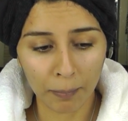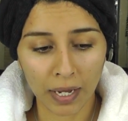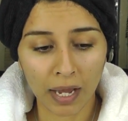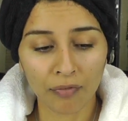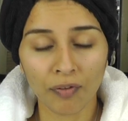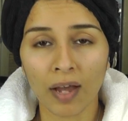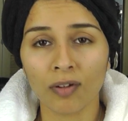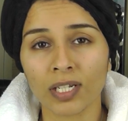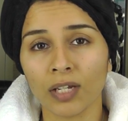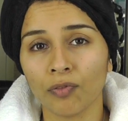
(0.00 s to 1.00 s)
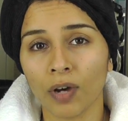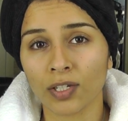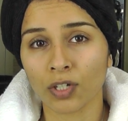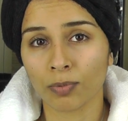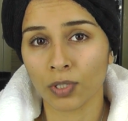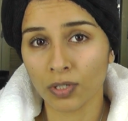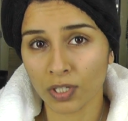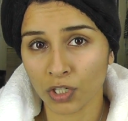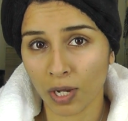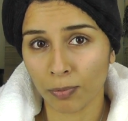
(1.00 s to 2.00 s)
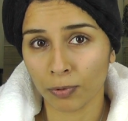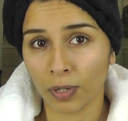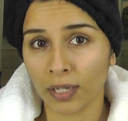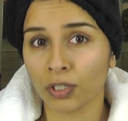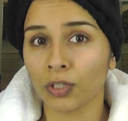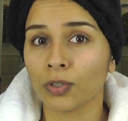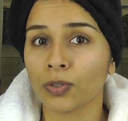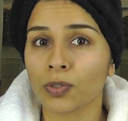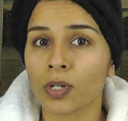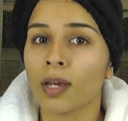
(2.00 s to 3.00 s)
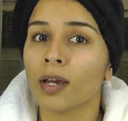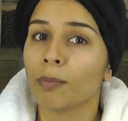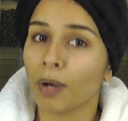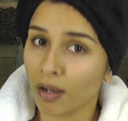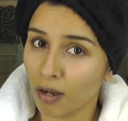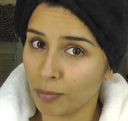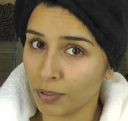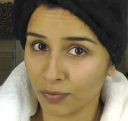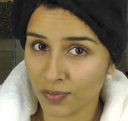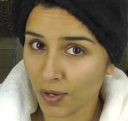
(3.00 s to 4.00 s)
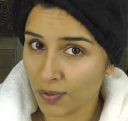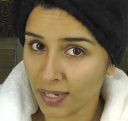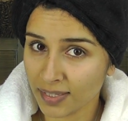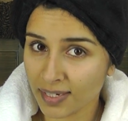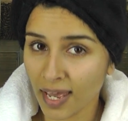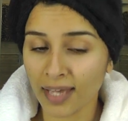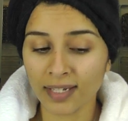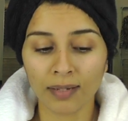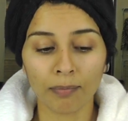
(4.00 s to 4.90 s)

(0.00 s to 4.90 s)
but I found if I stopped using shampoo and used bicarbonate of soda instead,